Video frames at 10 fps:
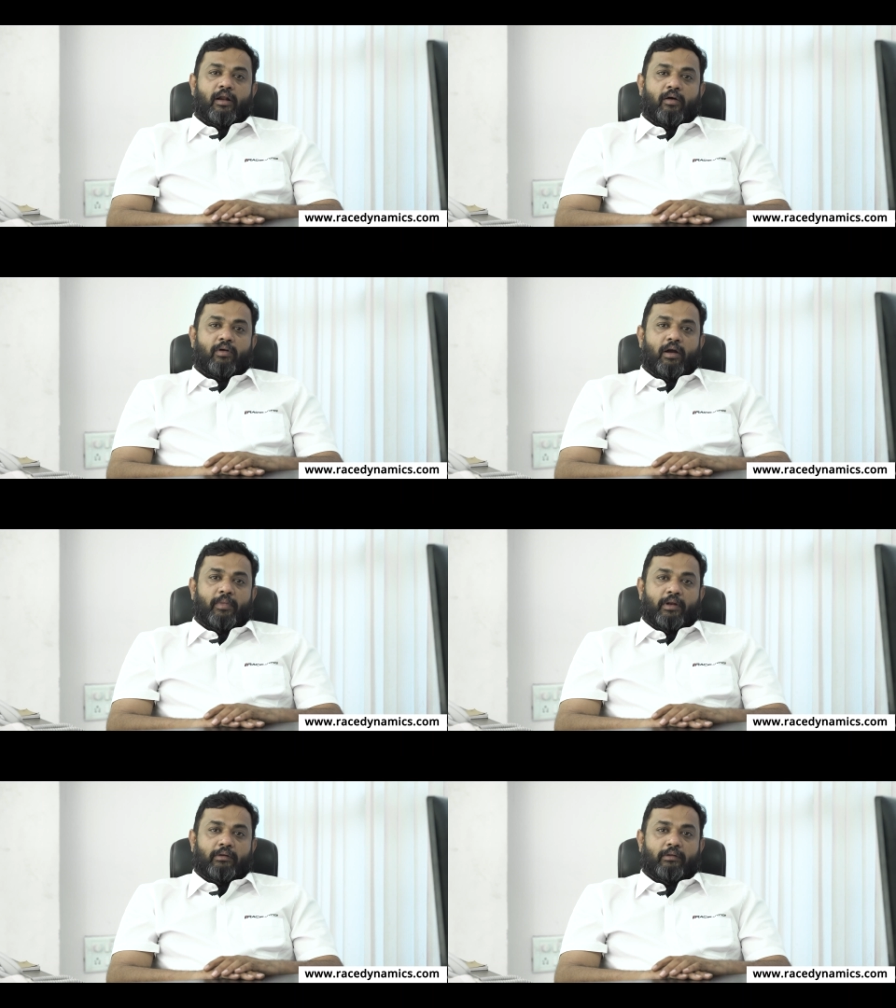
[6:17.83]
Now
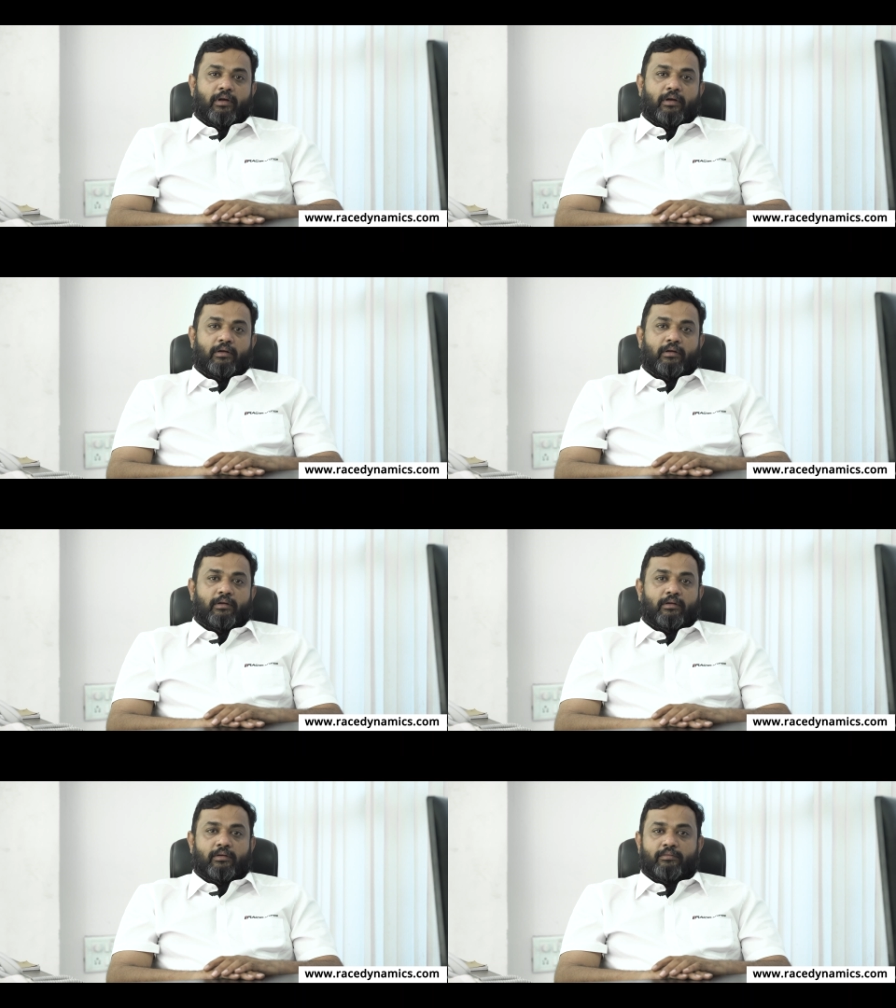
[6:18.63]
coming to
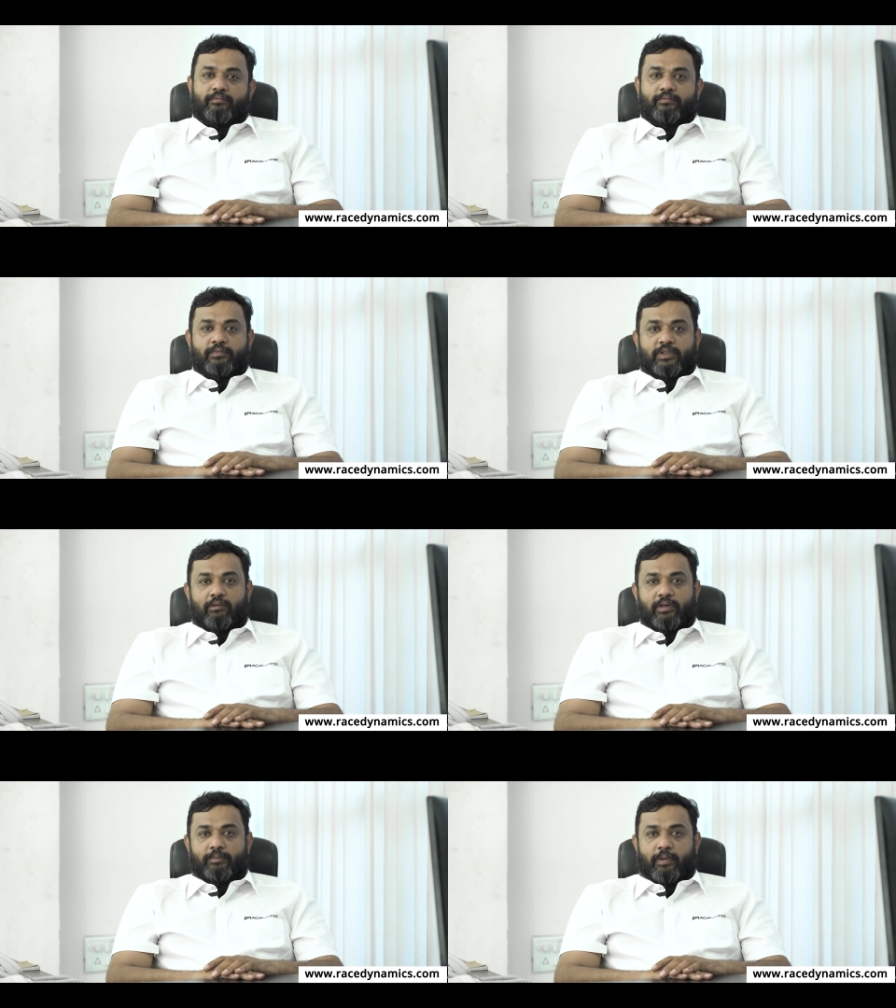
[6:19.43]
the
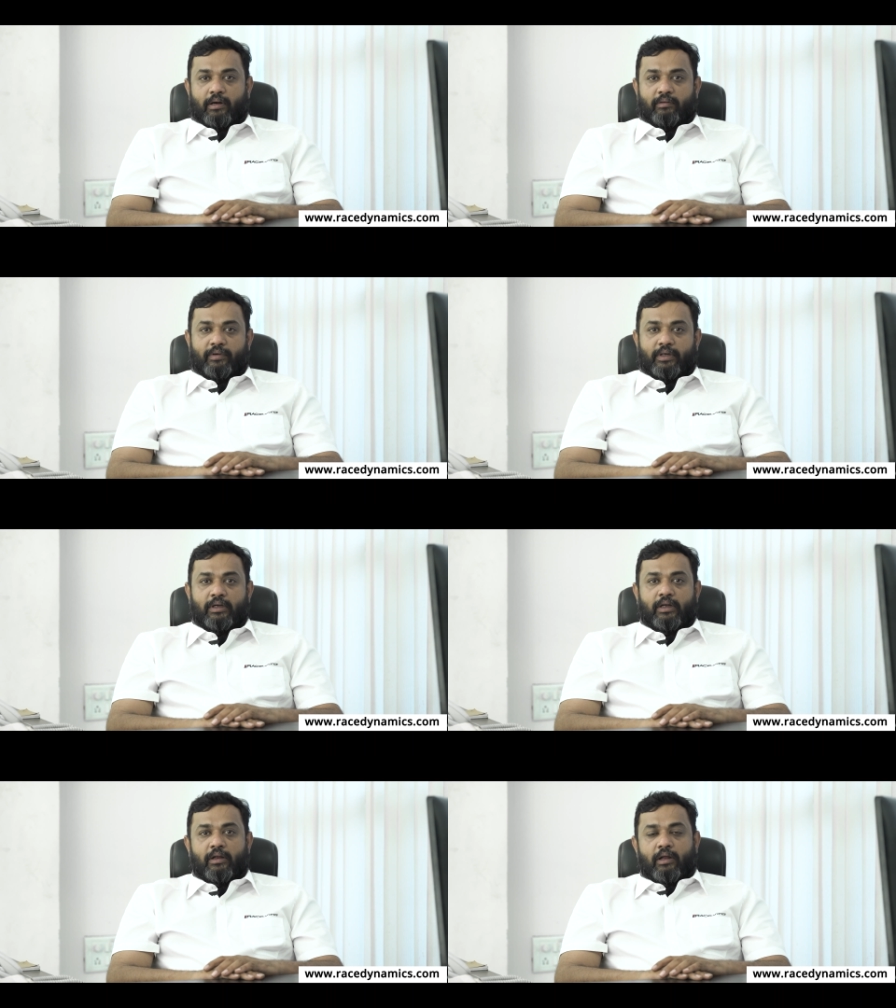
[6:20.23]
service part of it,
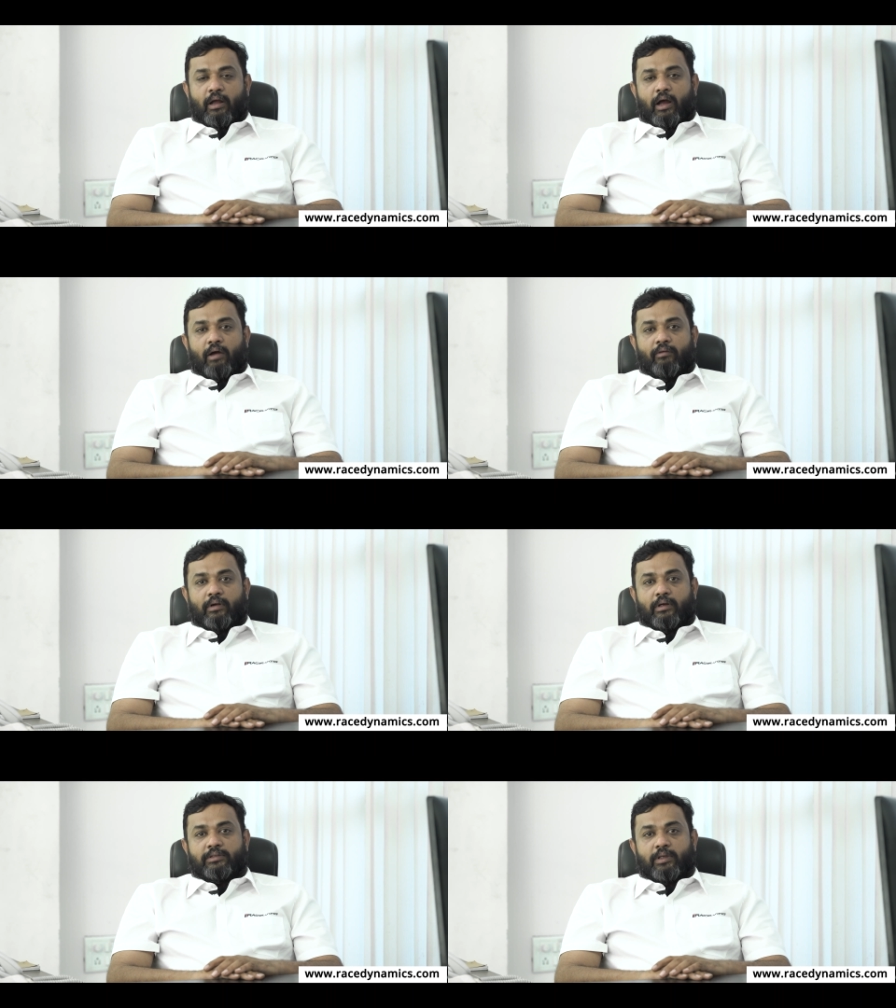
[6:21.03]

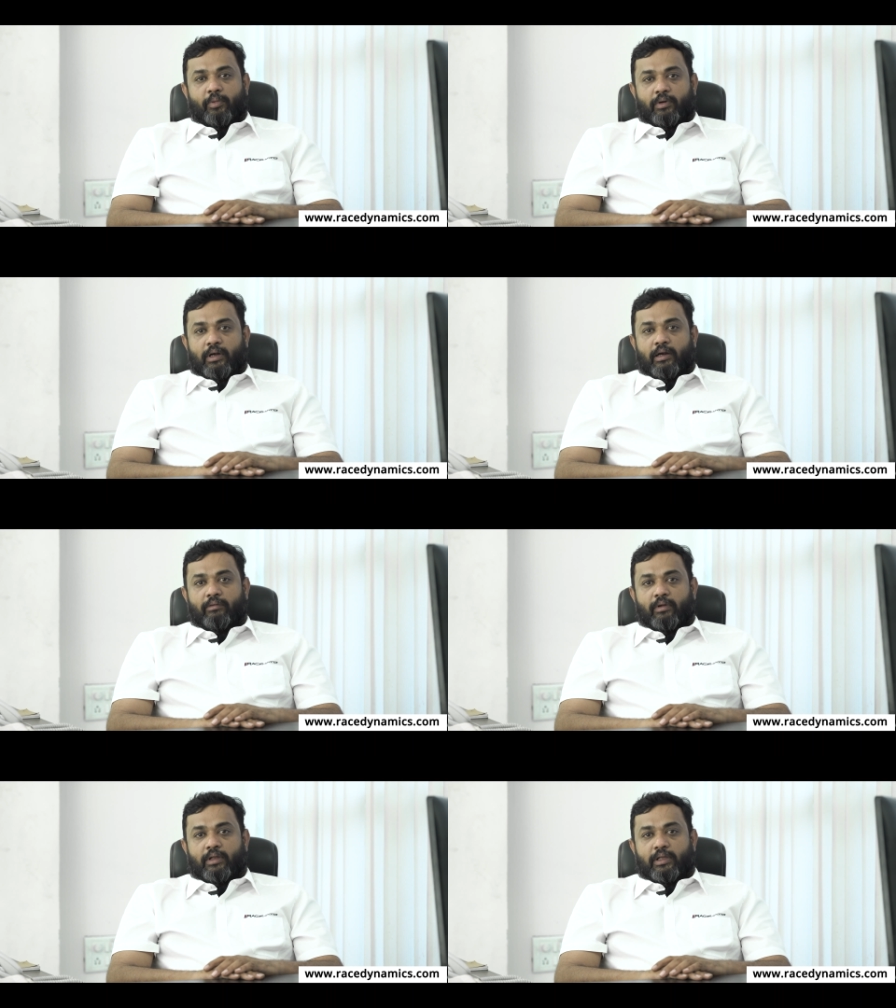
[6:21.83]
our support
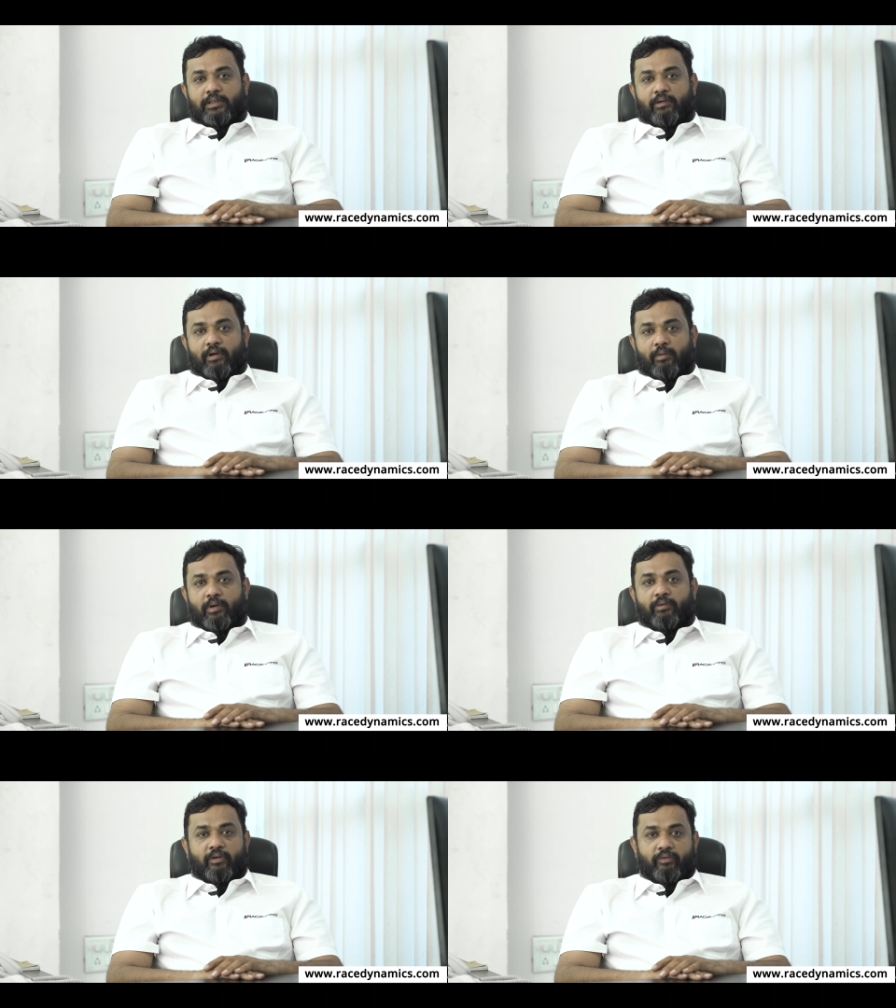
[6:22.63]
network is available
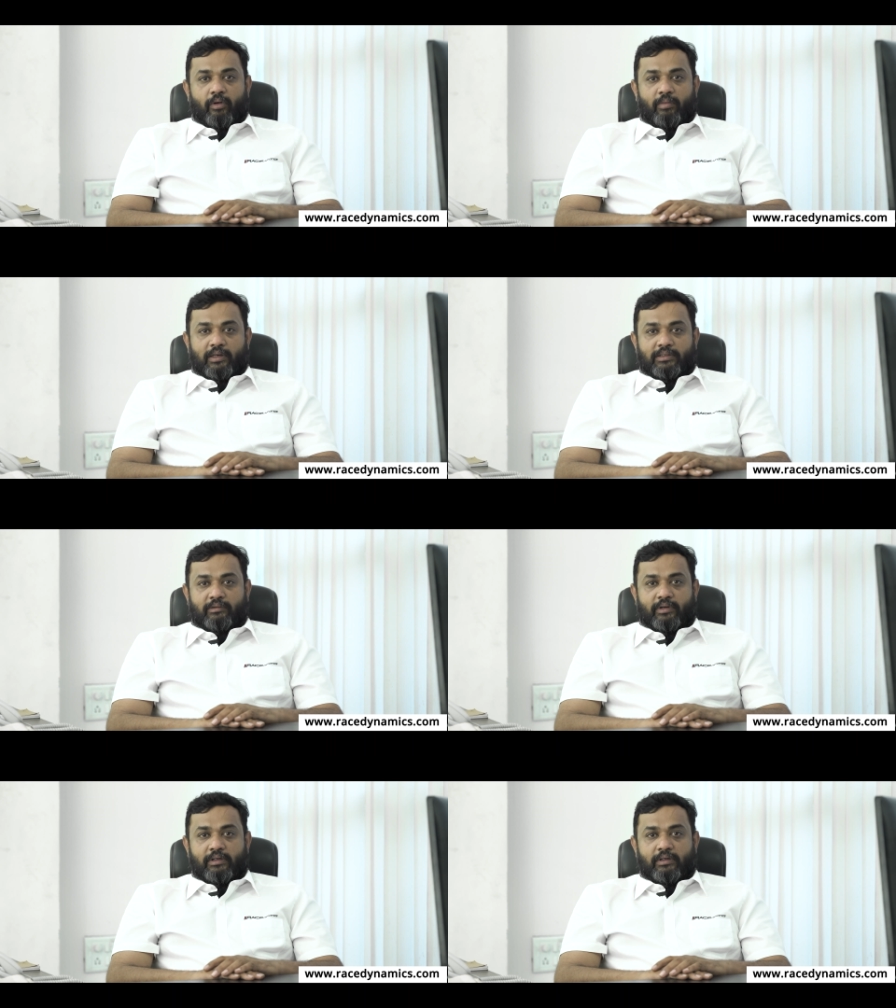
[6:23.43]

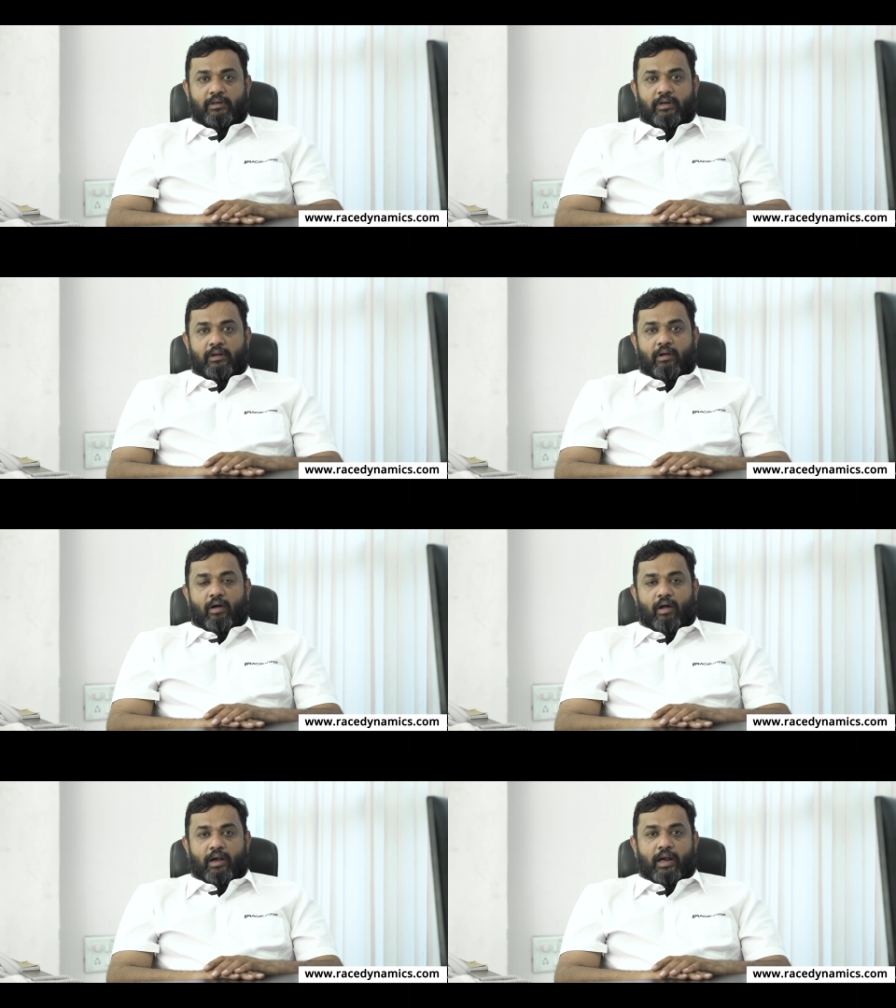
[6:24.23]
24/7,
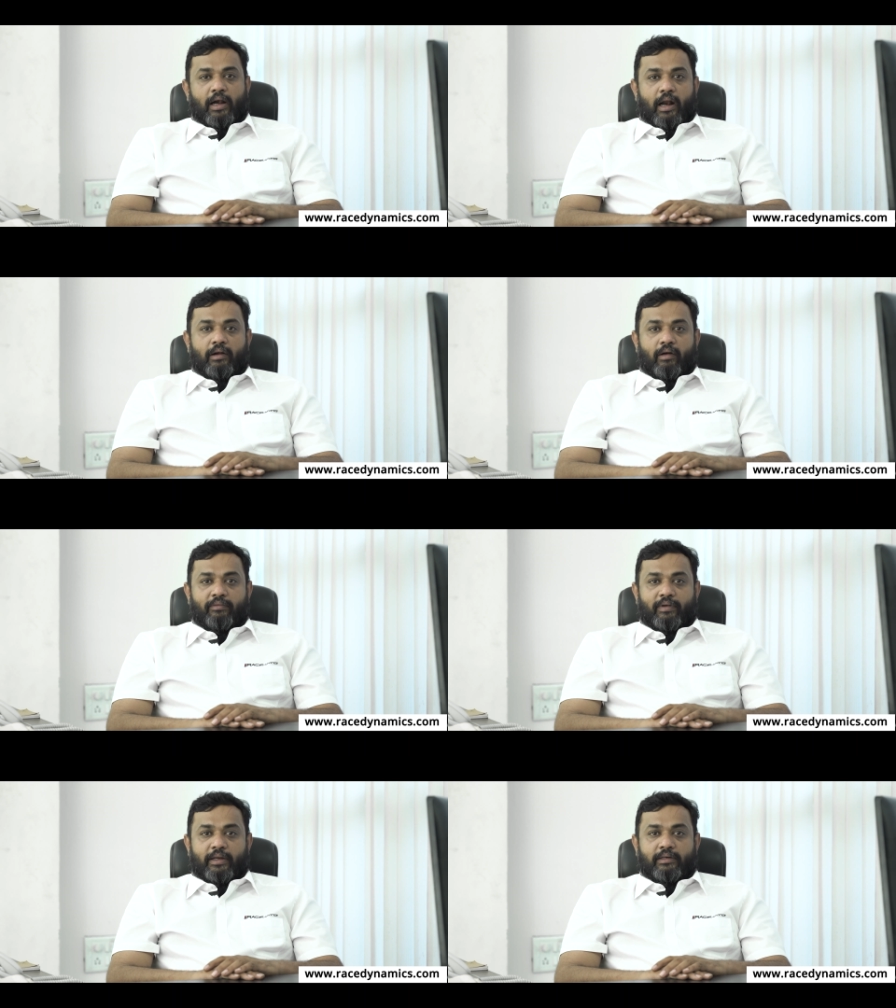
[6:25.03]
online and
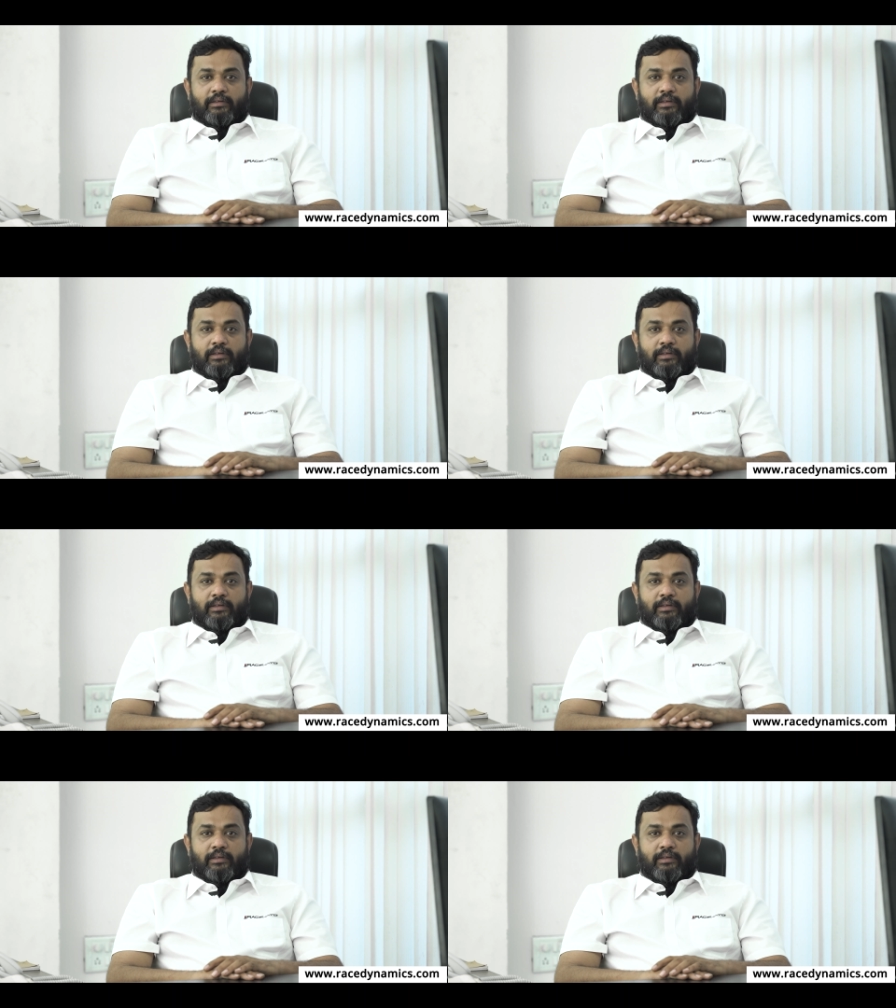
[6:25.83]
offline.